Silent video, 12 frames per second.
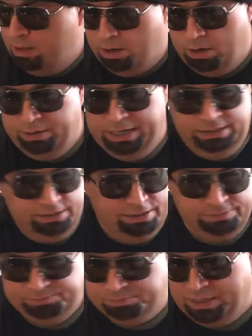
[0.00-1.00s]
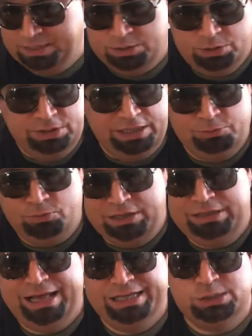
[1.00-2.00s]
All right. Let's do the
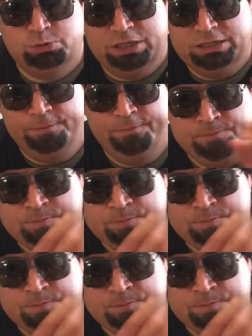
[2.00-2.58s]
one last one.